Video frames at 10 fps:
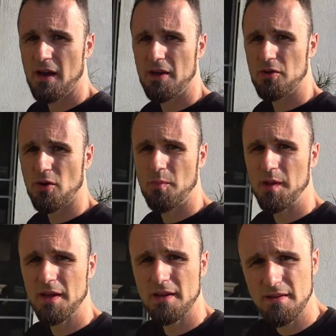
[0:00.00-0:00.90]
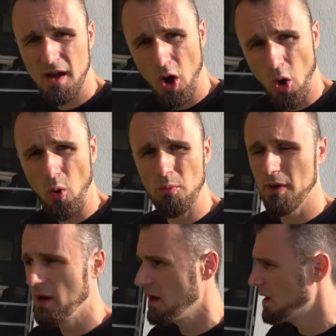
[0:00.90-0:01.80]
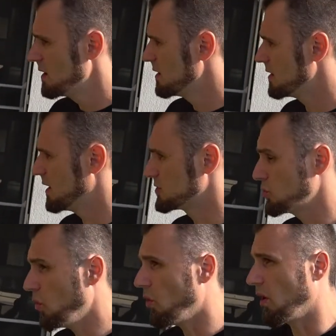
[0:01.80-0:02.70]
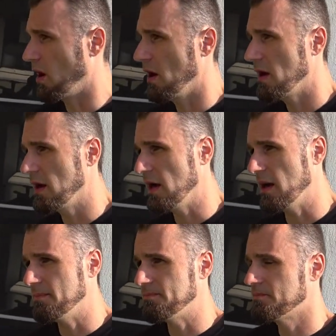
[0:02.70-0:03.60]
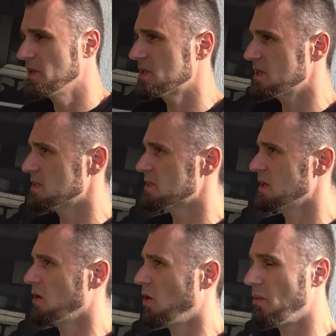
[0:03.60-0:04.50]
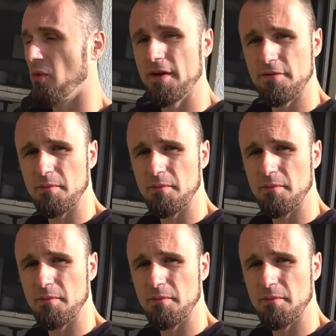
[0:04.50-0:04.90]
European home tour. This is the home away from